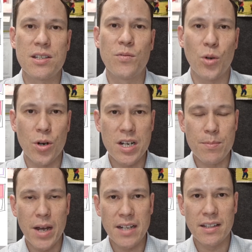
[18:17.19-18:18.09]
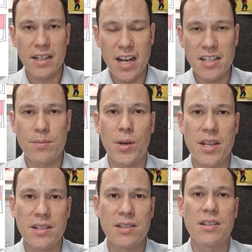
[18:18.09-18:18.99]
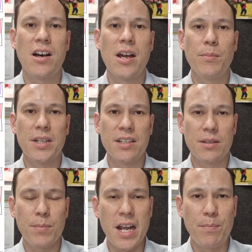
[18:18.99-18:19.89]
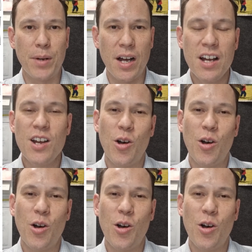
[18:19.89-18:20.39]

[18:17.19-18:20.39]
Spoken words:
You've already made the case by this time in the paper,